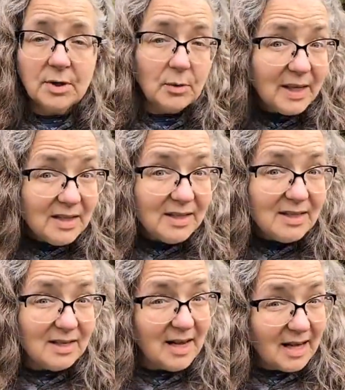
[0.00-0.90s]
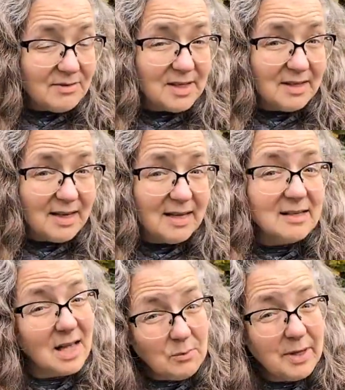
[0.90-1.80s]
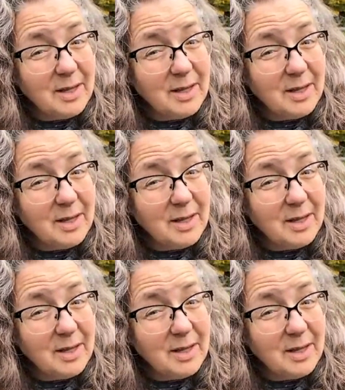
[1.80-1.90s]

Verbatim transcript: If you're in New England and you have sunny days,